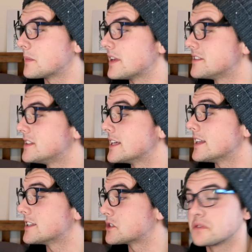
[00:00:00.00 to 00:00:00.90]
I'm getting sick of
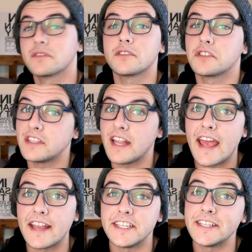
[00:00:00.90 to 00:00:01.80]
this
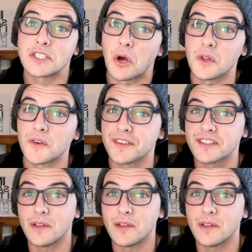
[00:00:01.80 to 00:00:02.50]
anti-tolerance